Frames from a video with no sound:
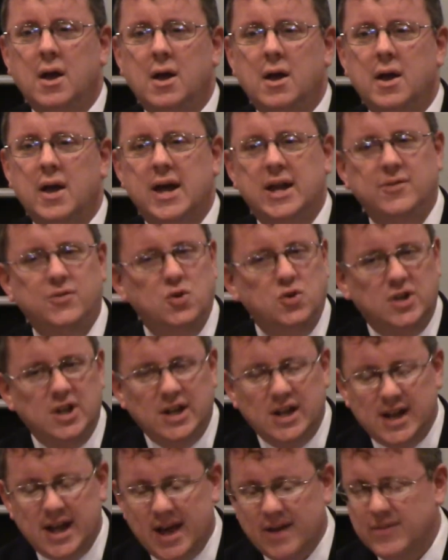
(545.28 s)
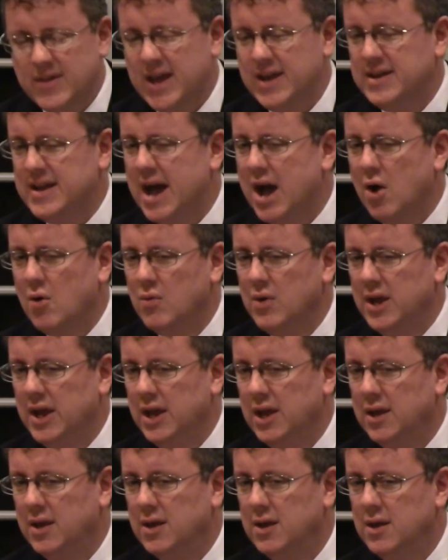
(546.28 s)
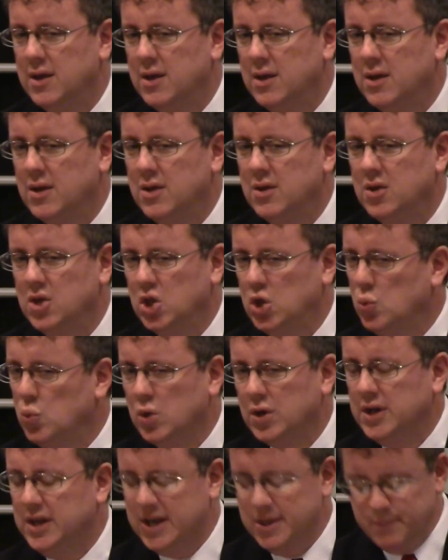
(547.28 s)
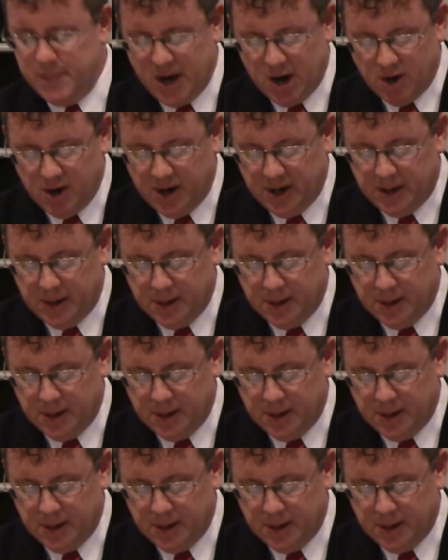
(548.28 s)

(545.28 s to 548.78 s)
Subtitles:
And if you didn't have that dowry, you wouldn't get married.